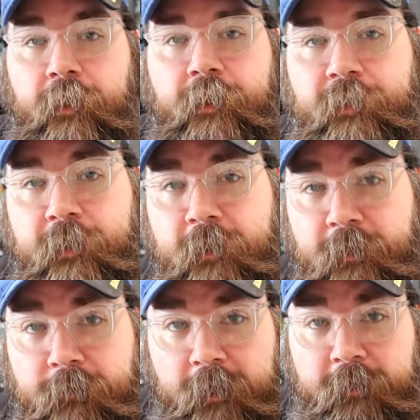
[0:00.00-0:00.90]
is
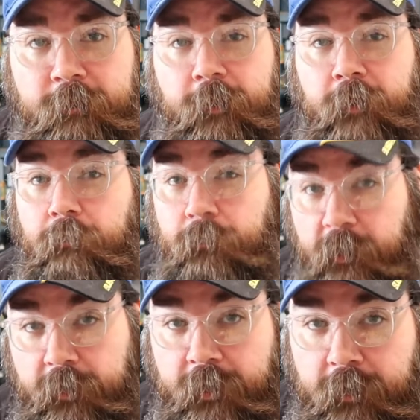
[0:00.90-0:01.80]
there's a mushroom called a
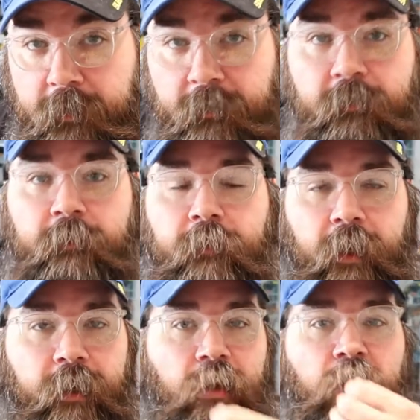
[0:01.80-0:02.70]
milky,
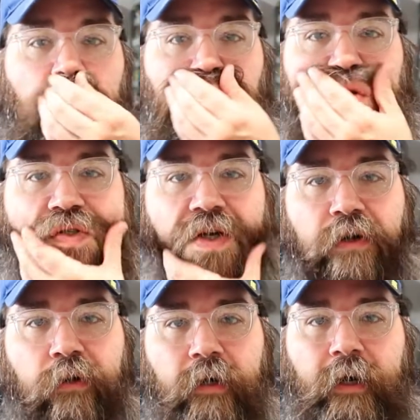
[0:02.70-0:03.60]
right?
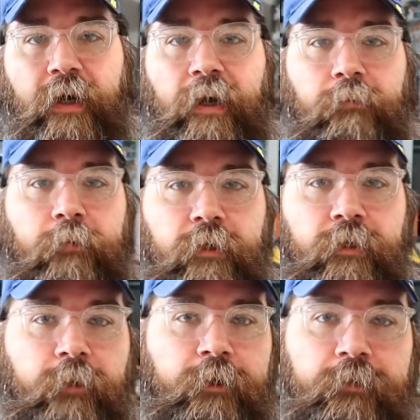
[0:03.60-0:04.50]
So
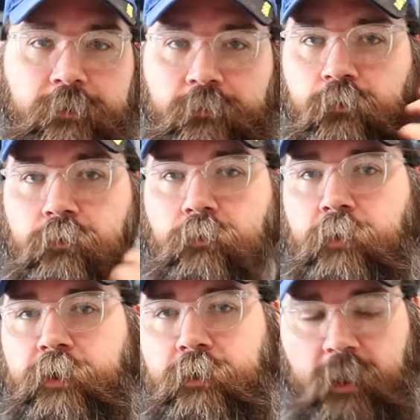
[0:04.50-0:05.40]
milky mushroom,
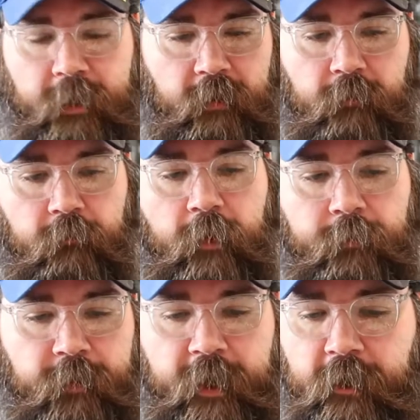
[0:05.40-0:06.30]
when you like rub
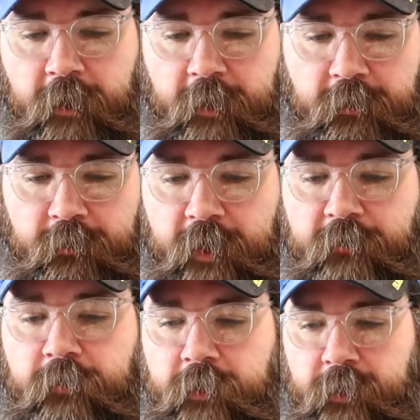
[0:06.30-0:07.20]
your nail on it or
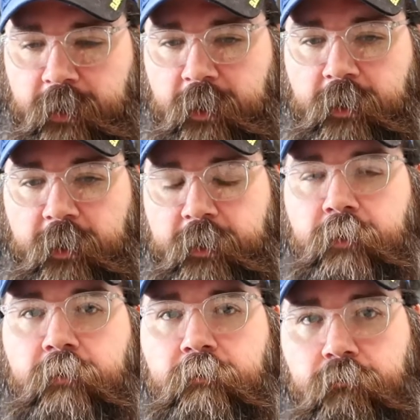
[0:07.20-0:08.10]
whatever, it kind of like,
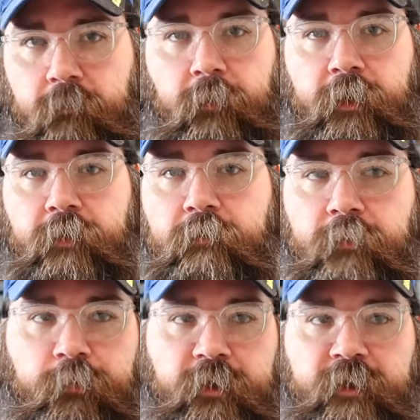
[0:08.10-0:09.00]

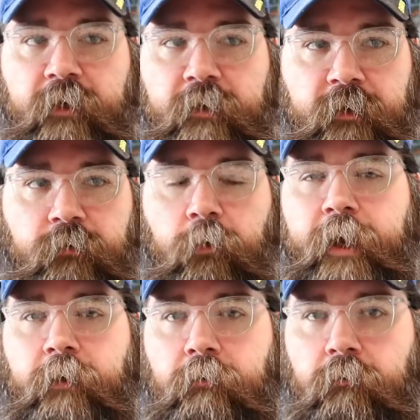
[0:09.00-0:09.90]
it puts out this
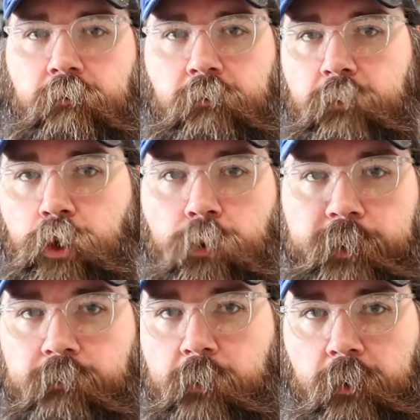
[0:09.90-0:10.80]
white
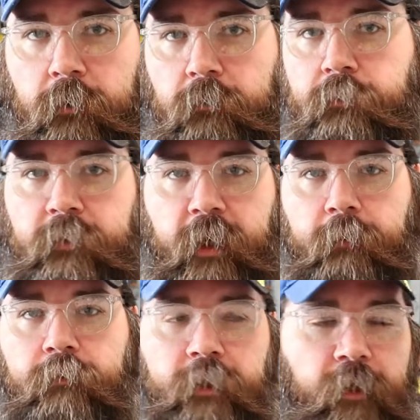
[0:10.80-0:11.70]
gooey milk
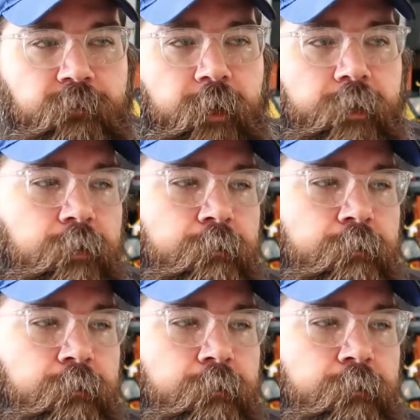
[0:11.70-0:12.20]
type stuff, right?